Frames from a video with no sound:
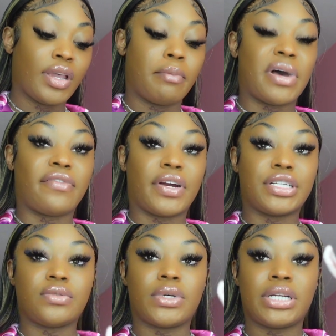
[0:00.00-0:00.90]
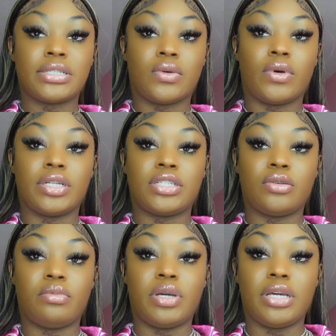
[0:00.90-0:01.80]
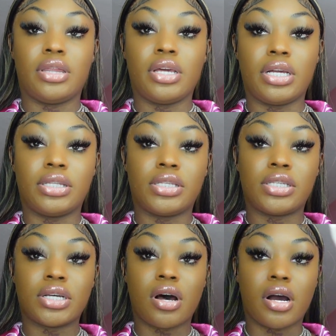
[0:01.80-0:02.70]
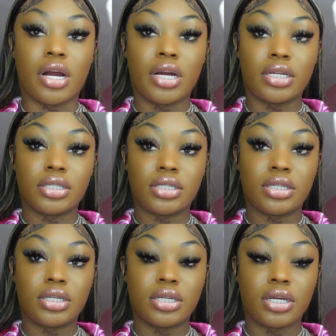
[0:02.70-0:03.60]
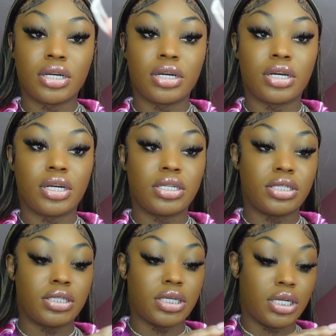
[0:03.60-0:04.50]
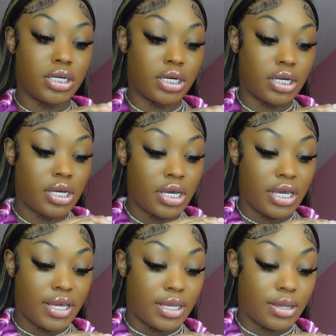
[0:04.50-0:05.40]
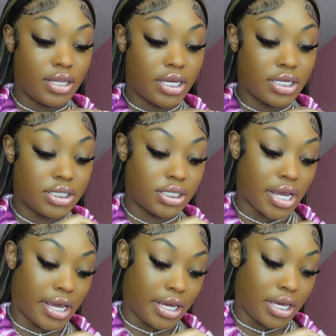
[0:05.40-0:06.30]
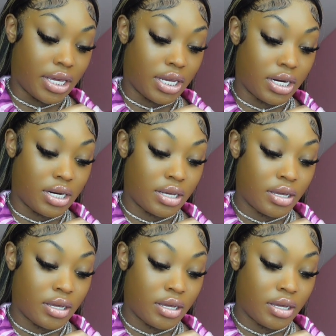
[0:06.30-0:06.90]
my first one is going to be the Tarte concealer in the shade